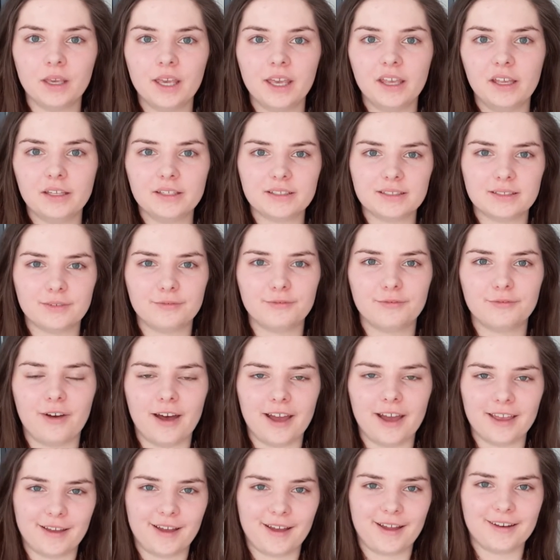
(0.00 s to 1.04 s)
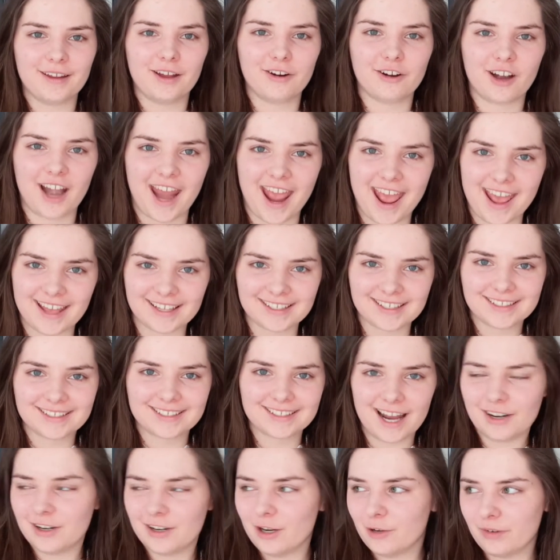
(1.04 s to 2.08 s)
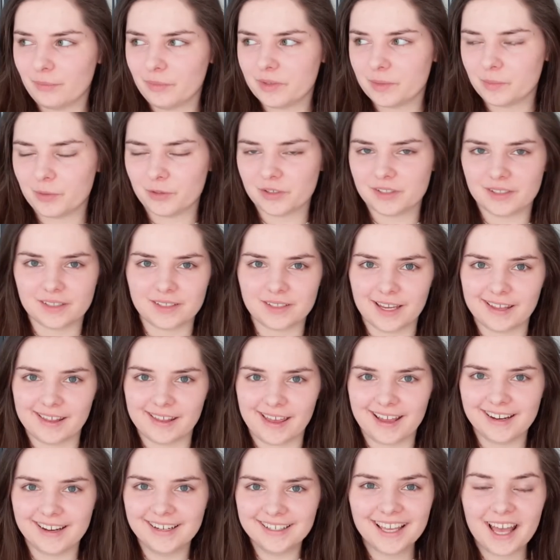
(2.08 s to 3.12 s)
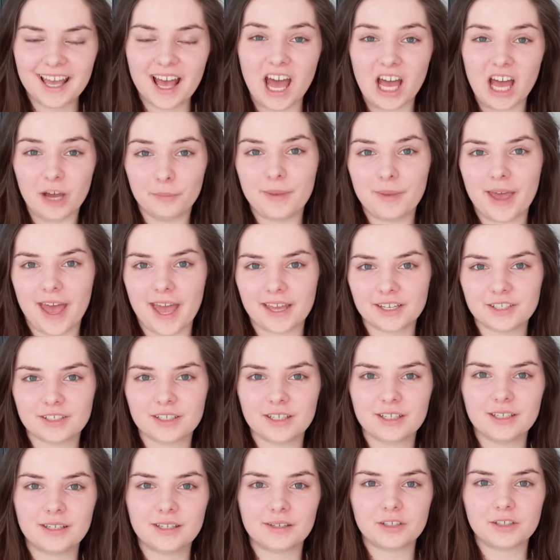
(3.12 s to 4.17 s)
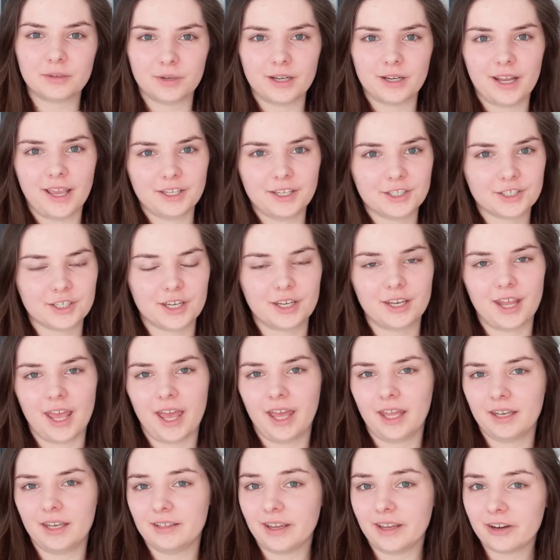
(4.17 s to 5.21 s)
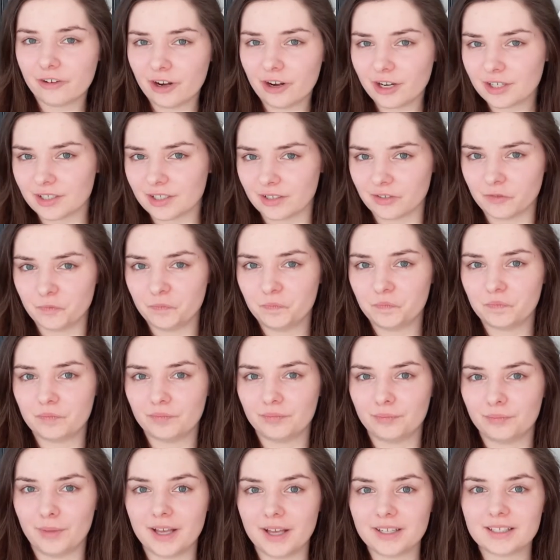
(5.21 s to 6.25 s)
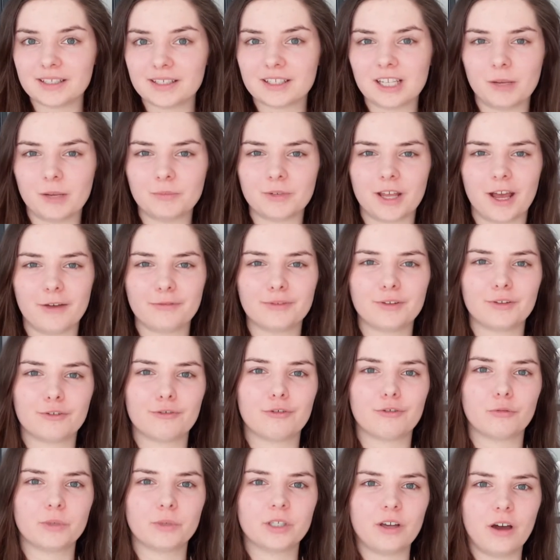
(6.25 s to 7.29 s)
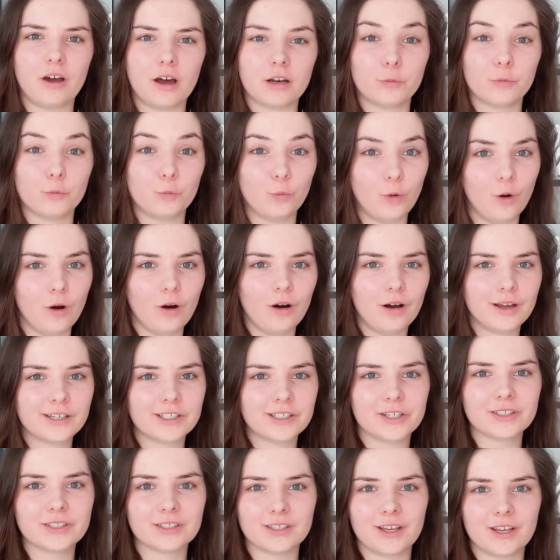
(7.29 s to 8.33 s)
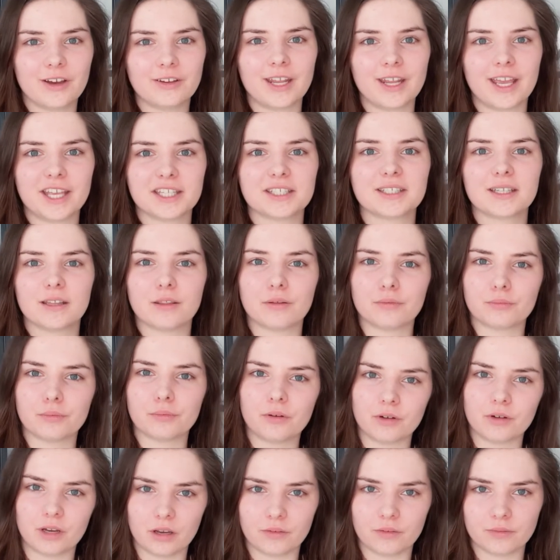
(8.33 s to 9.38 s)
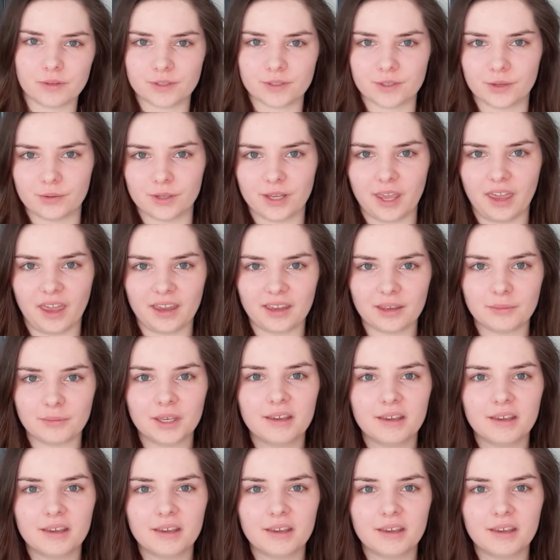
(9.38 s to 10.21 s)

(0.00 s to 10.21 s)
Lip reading: It's the fire under our ass. I don't know if I'm supposed to say that. Our passion, determination, and aggression. Mars is named after the Roman god of war and also known as the warrior of the zodiac.